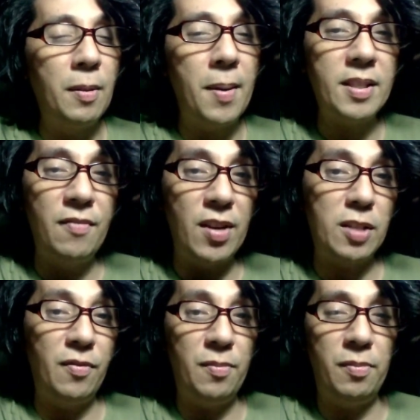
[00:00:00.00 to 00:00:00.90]
the best
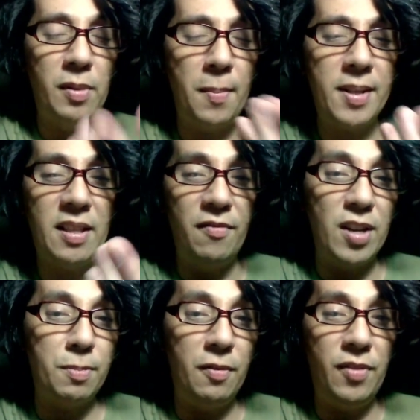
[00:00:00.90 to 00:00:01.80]
investment the best
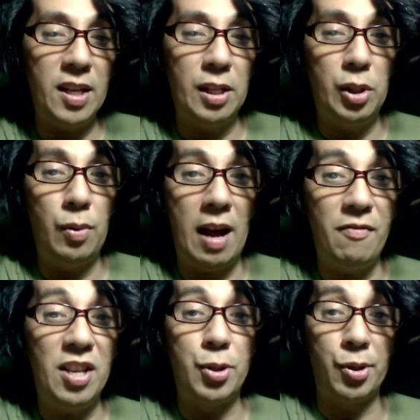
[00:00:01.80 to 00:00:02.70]
investment vehicle you
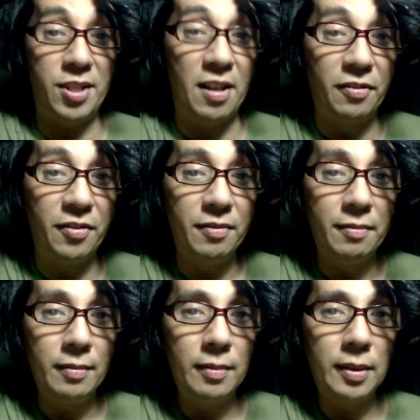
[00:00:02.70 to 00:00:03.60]
have is yourself
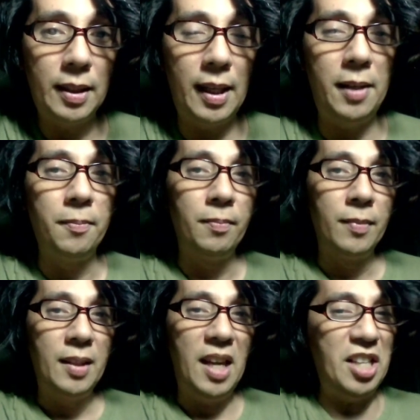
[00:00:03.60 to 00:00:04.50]
okay
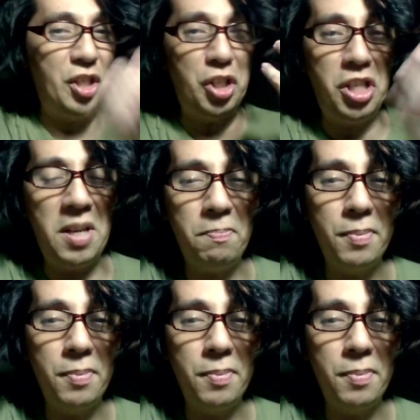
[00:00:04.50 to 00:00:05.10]
it's cheap